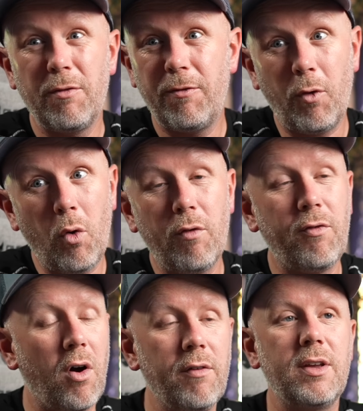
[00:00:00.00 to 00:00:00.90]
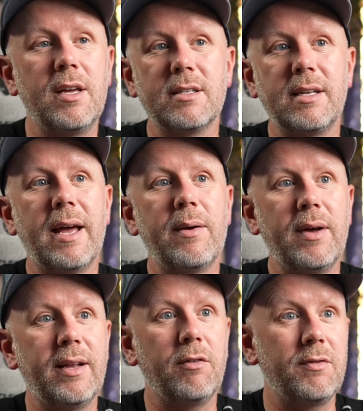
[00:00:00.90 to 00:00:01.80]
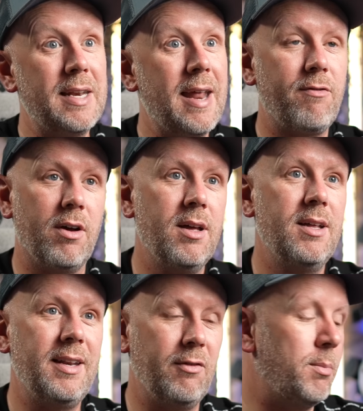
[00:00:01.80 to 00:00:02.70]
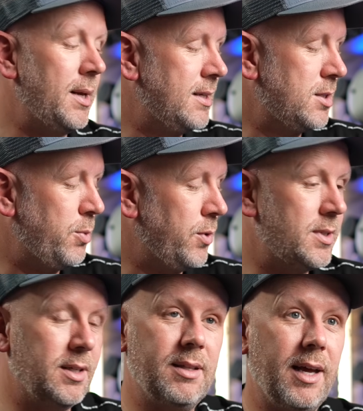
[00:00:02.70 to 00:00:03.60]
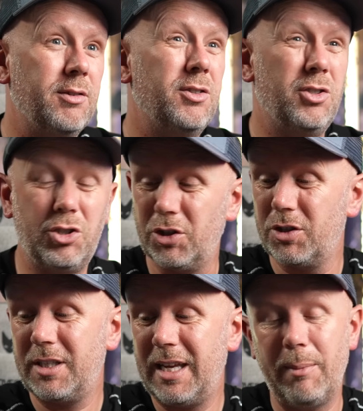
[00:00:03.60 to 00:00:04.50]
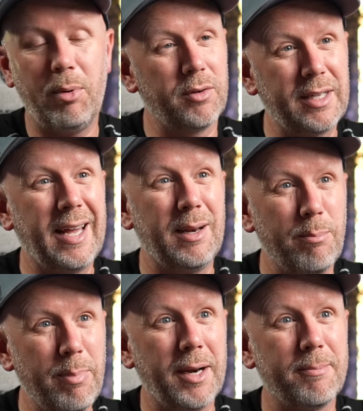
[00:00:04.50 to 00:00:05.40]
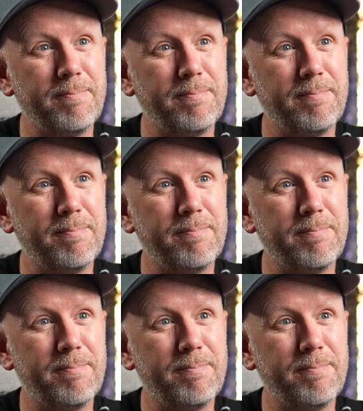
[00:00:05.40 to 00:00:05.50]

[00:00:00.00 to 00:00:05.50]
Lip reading: 4 or 5 years now, and I've never been disappointed. They just keep on getting better.